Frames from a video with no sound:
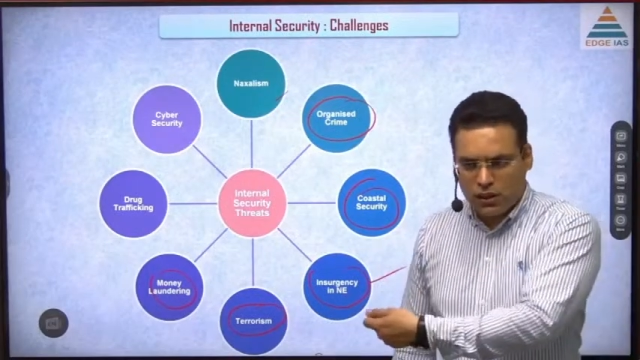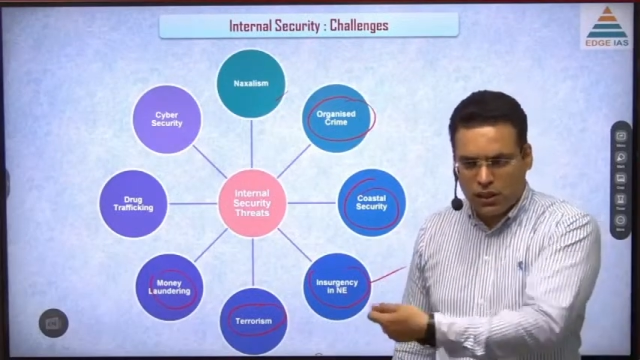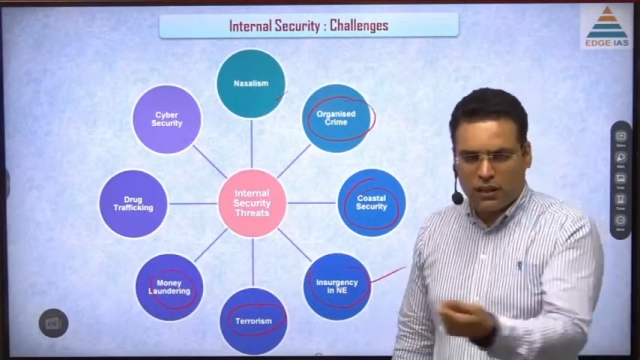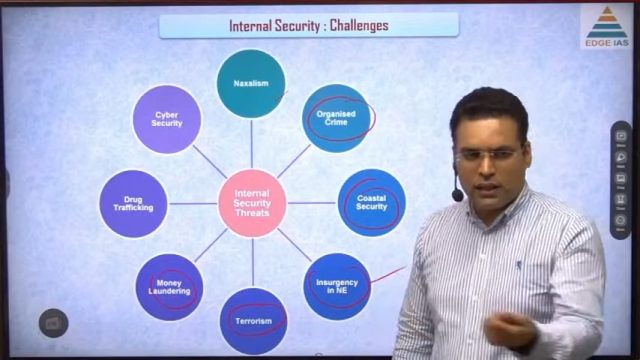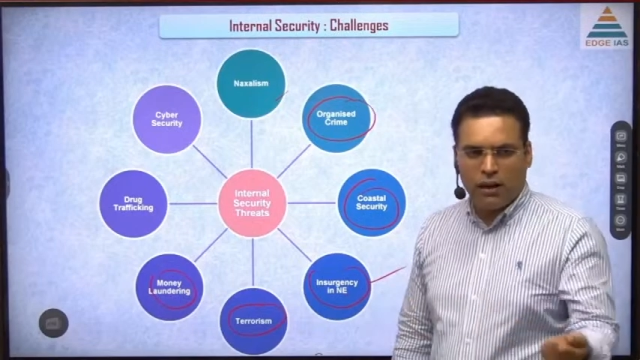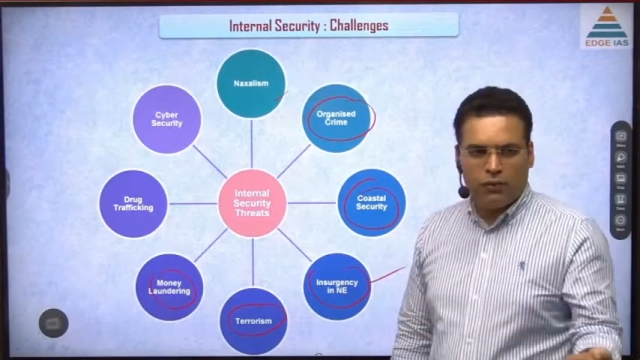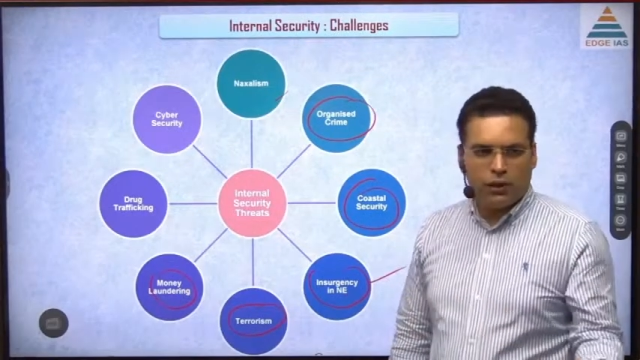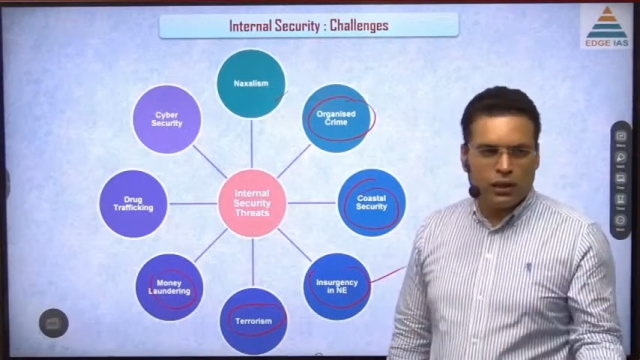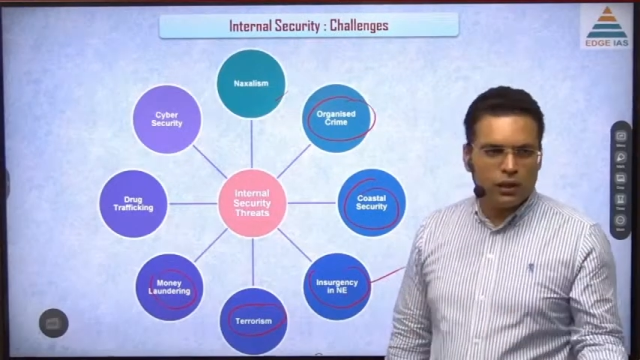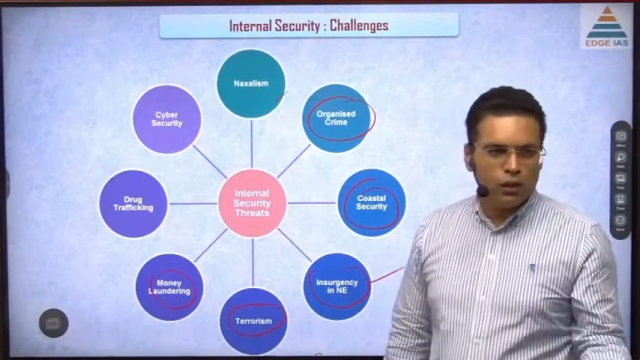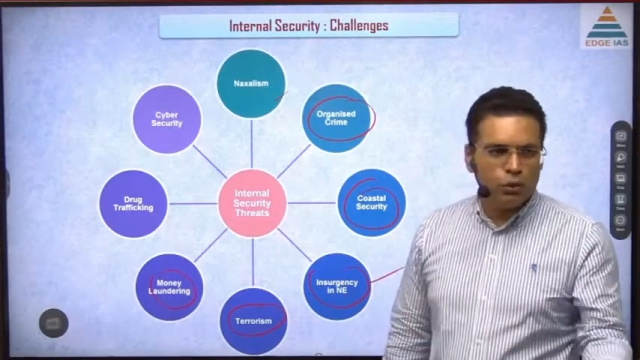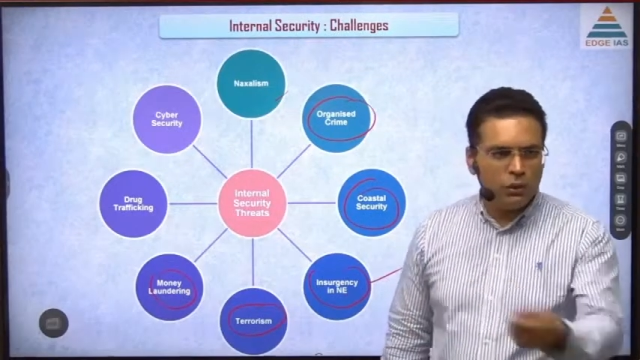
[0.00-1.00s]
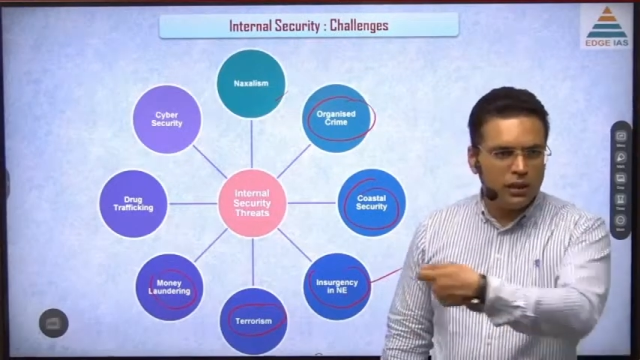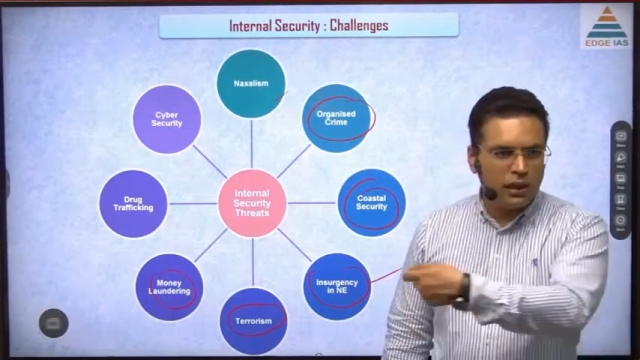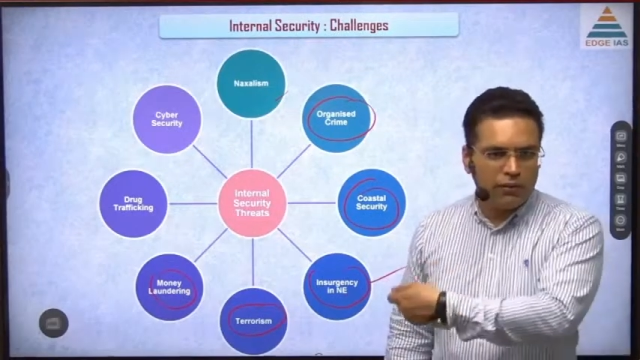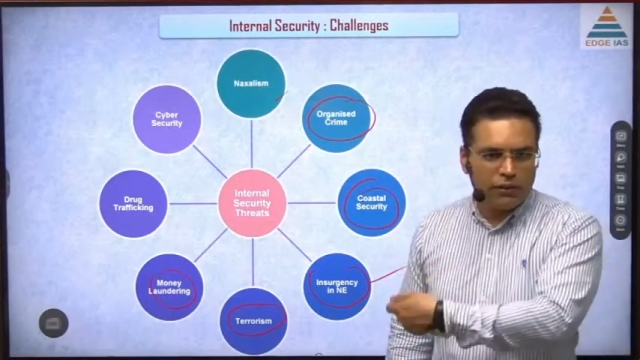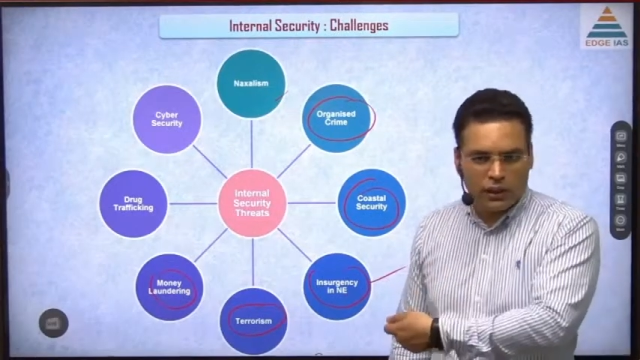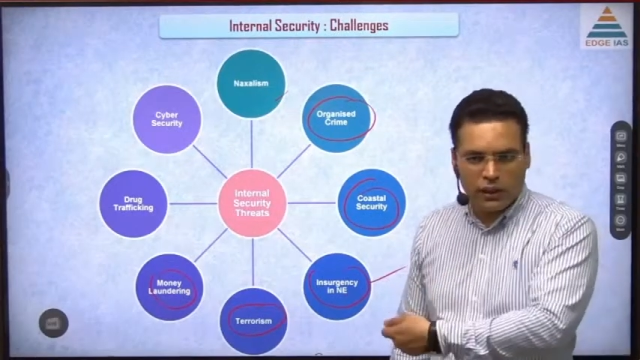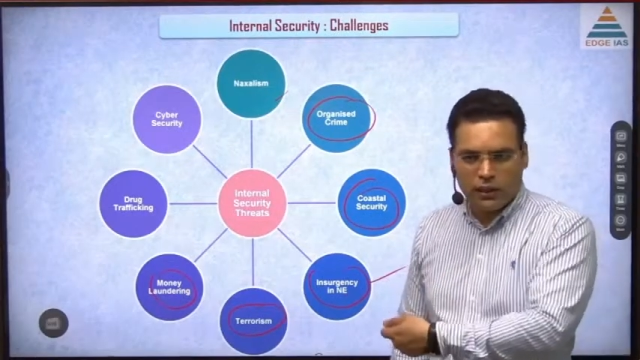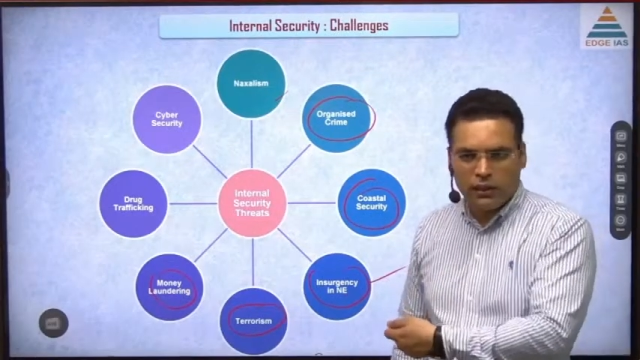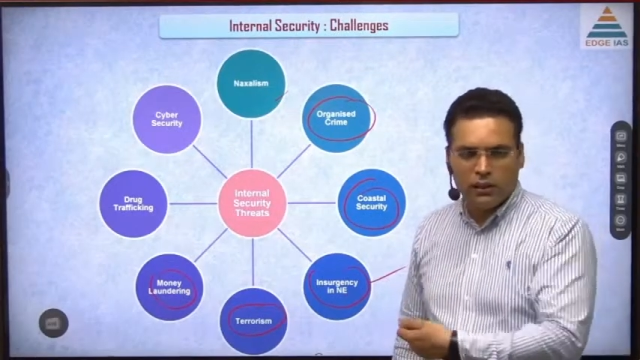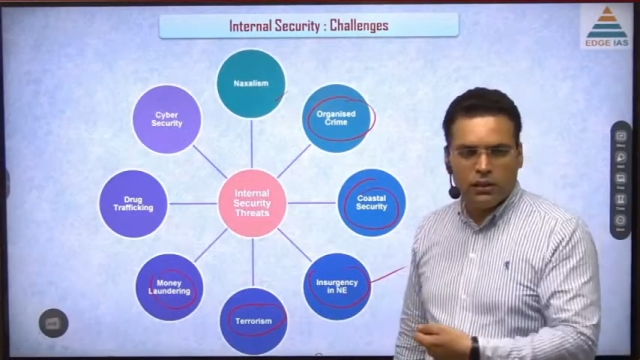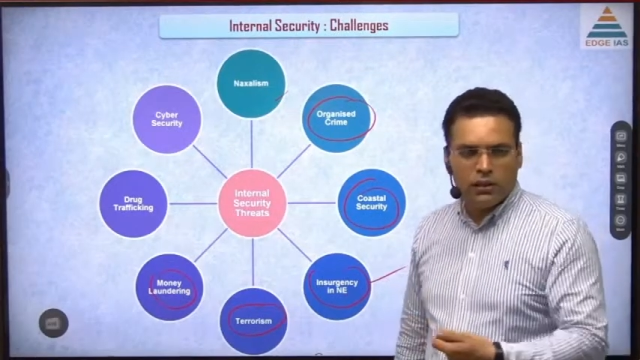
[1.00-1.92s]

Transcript: drug trafficking, human trafficking,